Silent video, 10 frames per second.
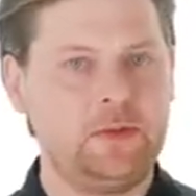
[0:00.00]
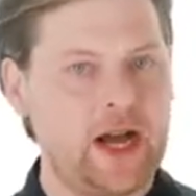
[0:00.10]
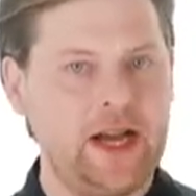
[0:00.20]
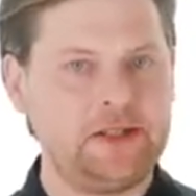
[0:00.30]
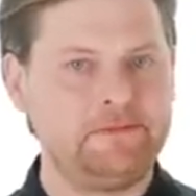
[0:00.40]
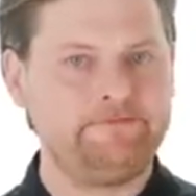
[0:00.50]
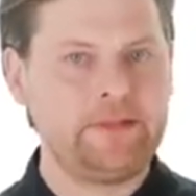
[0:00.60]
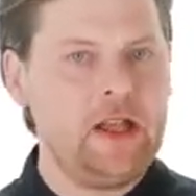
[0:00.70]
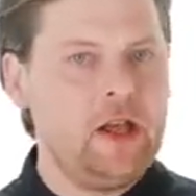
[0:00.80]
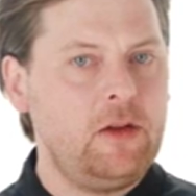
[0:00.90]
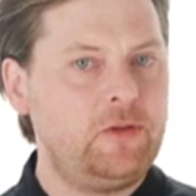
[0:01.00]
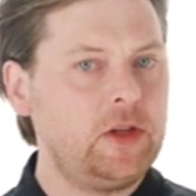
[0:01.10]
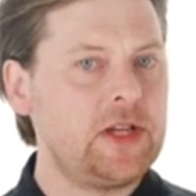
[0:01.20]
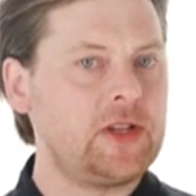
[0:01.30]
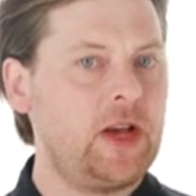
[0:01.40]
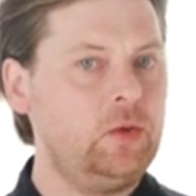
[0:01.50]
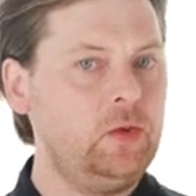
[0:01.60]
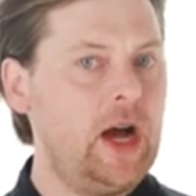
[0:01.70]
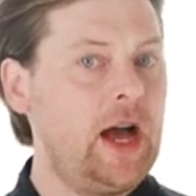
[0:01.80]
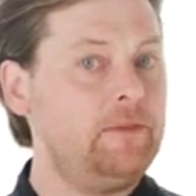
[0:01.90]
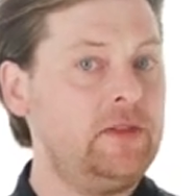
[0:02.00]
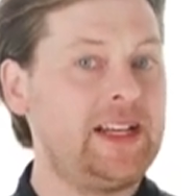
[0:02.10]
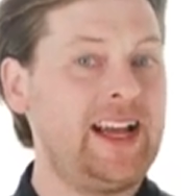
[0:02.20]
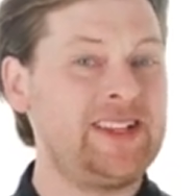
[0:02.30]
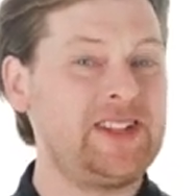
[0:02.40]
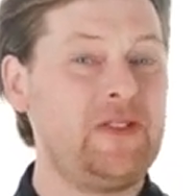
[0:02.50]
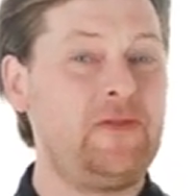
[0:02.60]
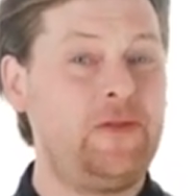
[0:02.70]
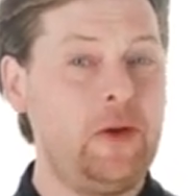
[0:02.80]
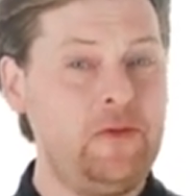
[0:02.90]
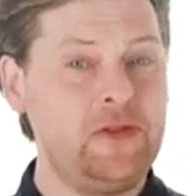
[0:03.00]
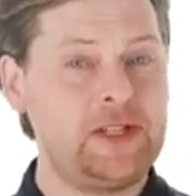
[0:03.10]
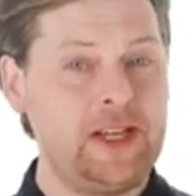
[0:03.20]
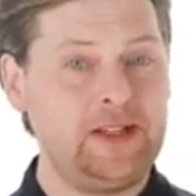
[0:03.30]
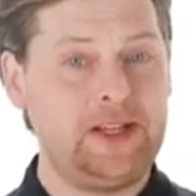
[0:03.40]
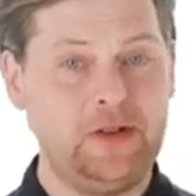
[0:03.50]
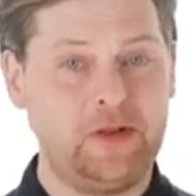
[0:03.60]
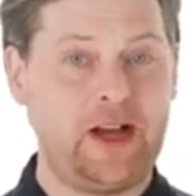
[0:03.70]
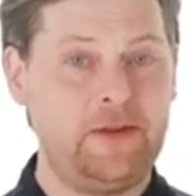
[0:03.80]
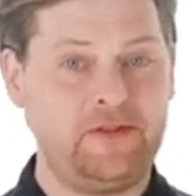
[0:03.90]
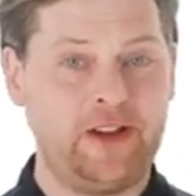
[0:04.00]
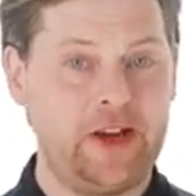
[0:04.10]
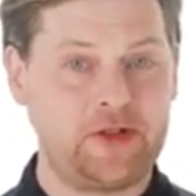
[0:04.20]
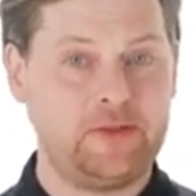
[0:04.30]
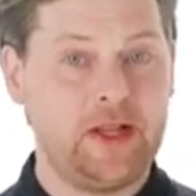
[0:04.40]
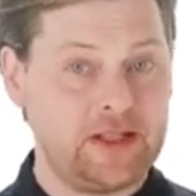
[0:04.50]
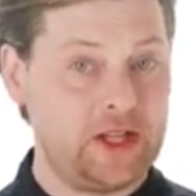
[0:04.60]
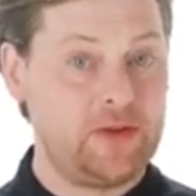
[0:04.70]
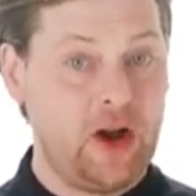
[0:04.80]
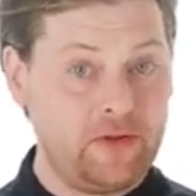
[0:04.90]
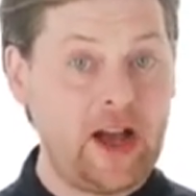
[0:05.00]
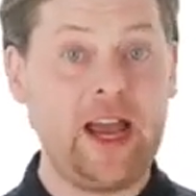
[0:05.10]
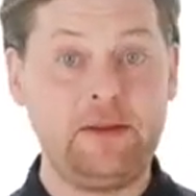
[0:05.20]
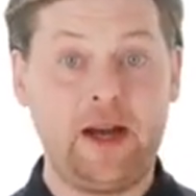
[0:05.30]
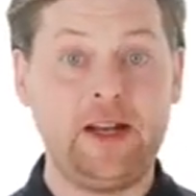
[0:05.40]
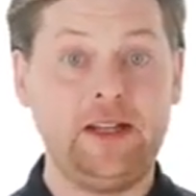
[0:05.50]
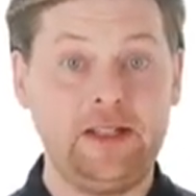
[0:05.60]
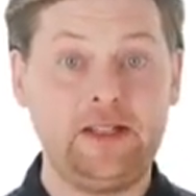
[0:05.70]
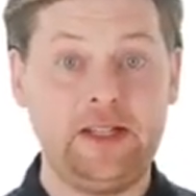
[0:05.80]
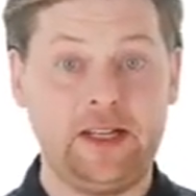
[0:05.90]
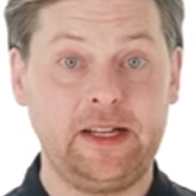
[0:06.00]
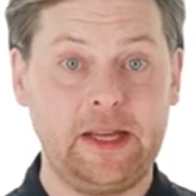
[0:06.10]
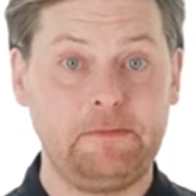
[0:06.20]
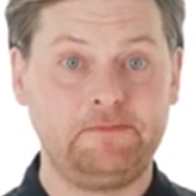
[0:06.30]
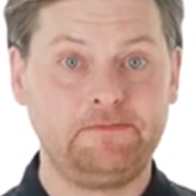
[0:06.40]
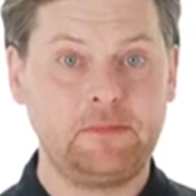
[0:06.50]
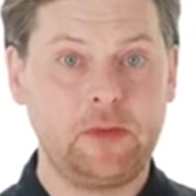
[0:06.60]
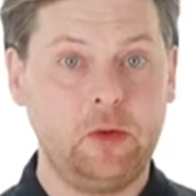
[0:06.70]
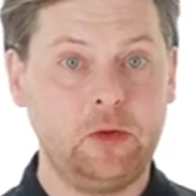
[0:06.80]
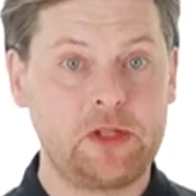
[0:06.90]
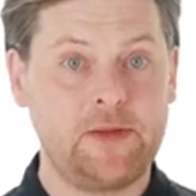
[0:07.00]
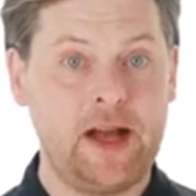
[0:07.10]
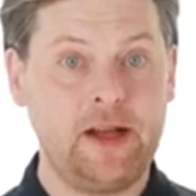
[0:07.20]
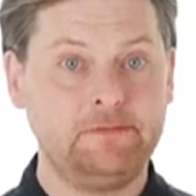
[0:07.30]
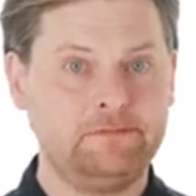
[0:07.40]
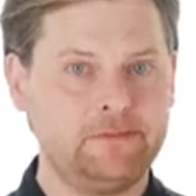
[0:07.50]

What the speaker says: everything. For our stew, we've got 15 kilograms of meat, and we're going to put it all into the pan at once. And now,